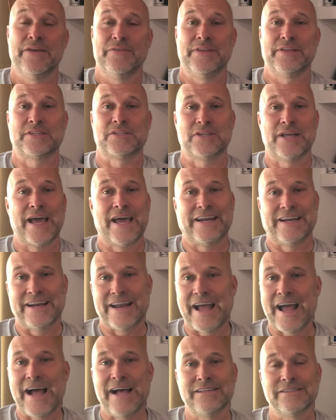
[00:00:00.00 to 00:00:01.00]
this land, it
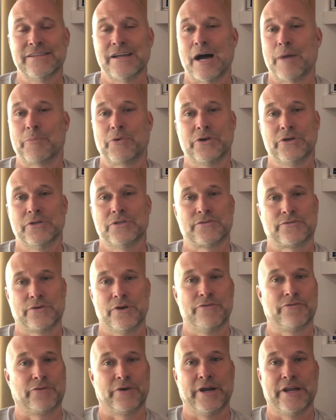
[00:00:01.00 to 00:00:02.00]
has not produced
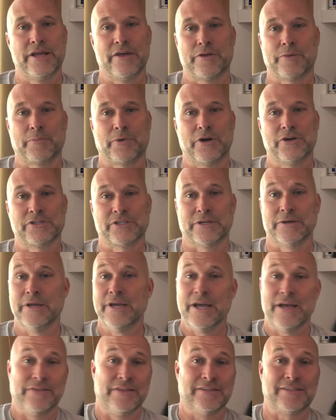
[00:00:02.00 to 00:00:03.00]
fruit for any other person.
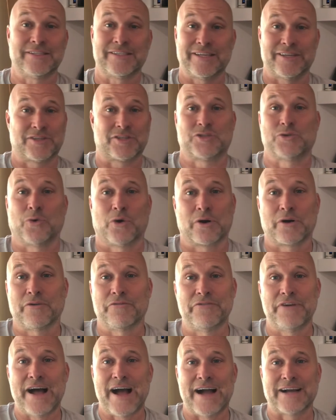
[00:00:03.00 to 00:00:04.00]
This is a historical
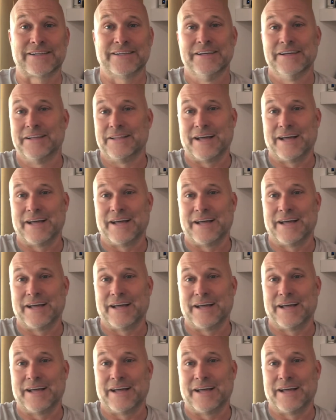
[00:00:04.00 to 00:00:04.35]
fact.